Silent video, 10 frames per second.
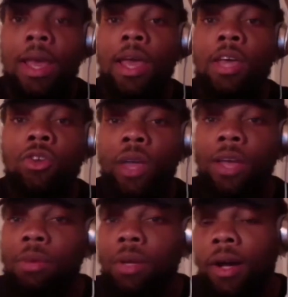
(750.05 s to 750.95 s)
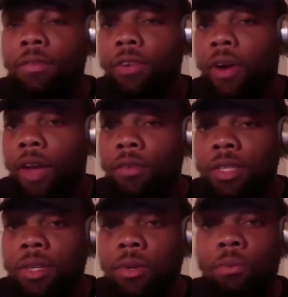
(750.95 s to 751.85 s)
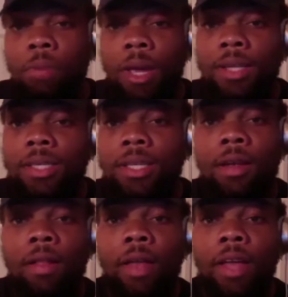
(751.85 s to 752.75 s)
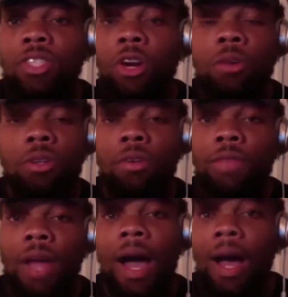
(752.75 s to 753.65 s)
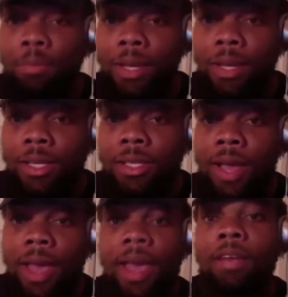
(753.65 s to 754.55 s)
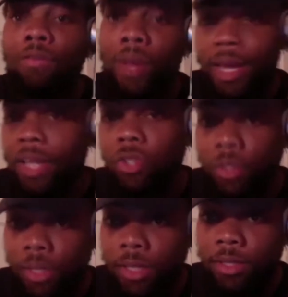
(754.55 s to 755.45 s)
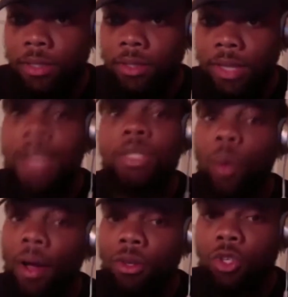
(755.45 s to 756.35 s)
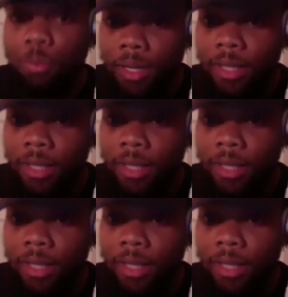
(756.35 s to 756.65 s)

and you're able to cover every single base in terms of the optics and financially. That's why you should play.